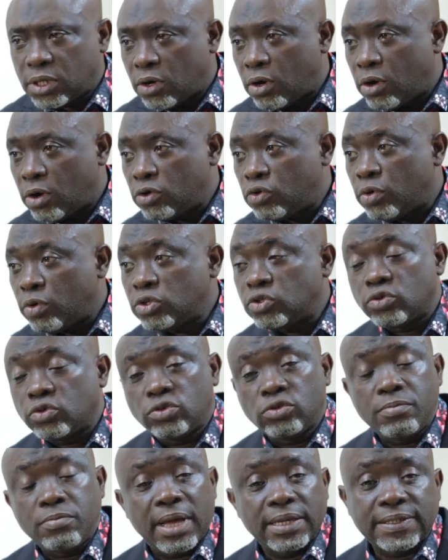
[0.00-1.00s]
or you want to
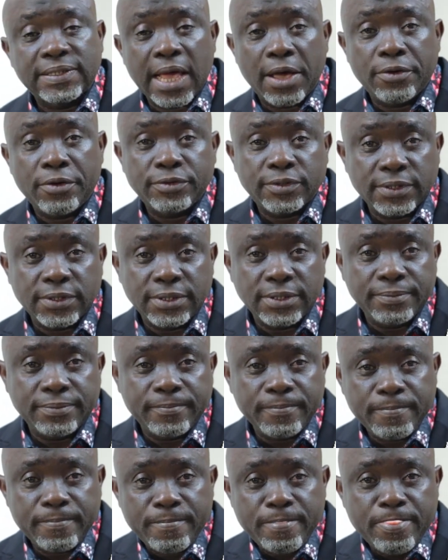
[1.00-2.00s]
do mass housing,
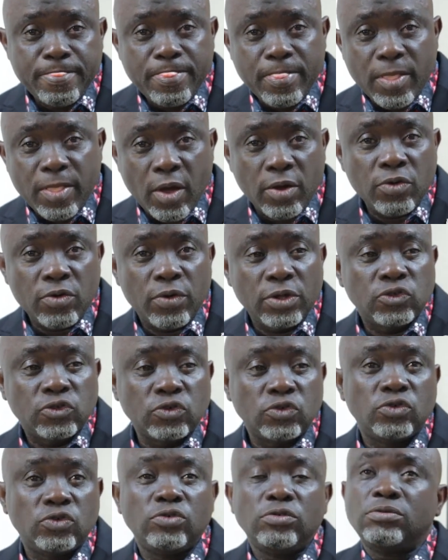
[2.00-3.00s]
or you want
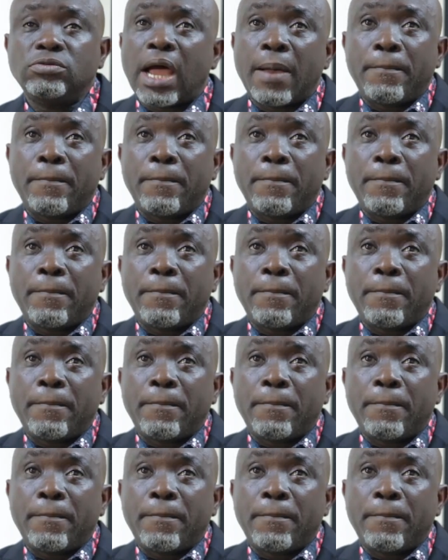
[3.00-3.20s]
to do